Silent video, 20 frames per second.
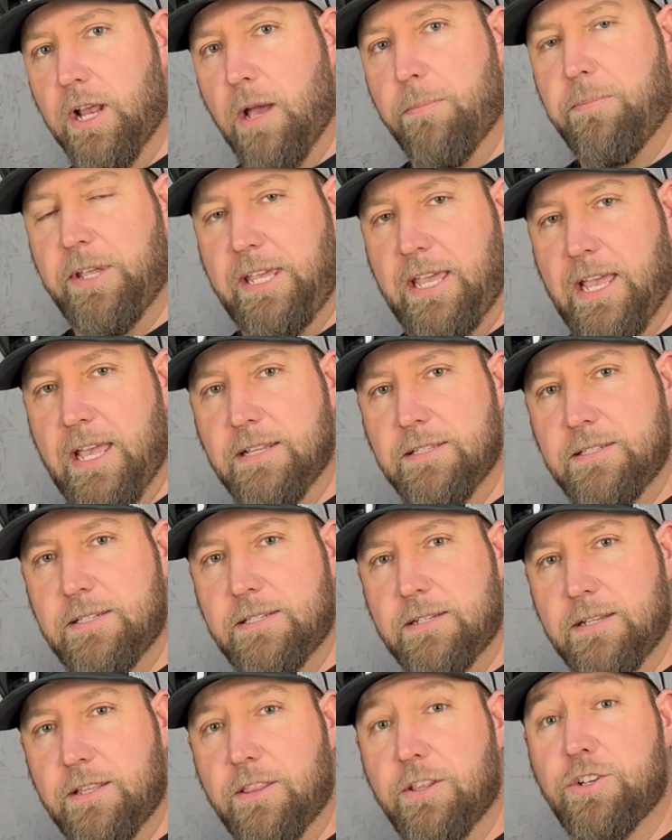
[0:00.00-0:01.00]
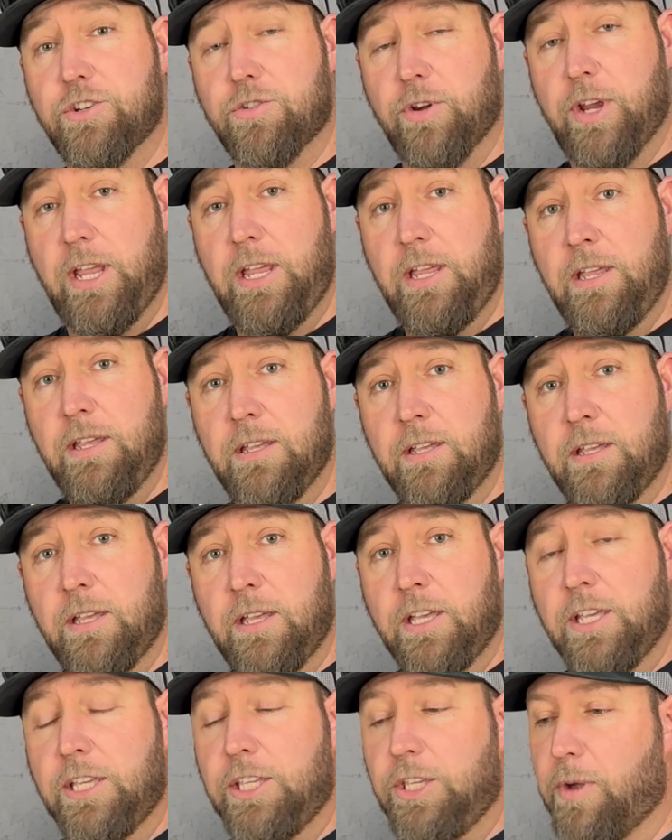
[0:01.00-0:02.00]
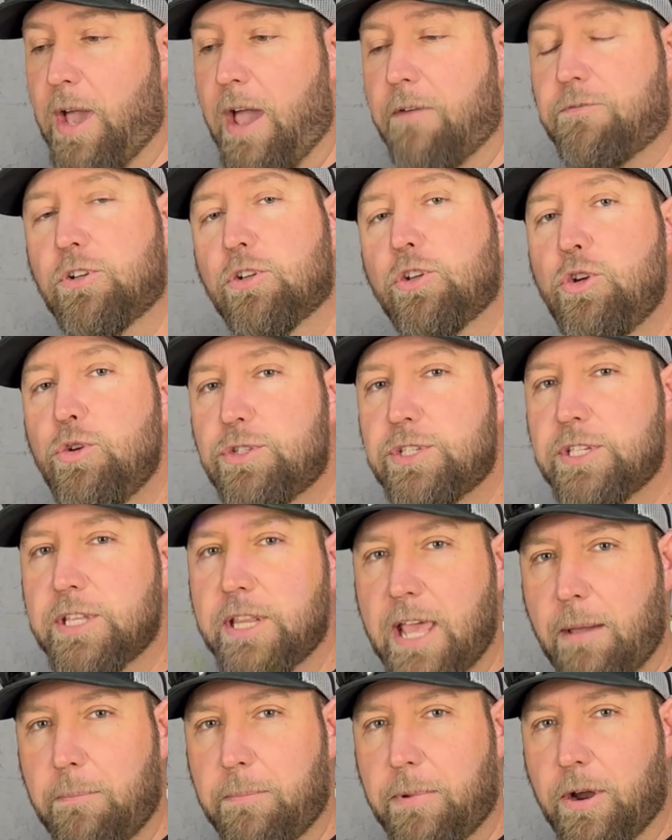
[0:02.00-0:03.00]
up against the tree, you have to loosen that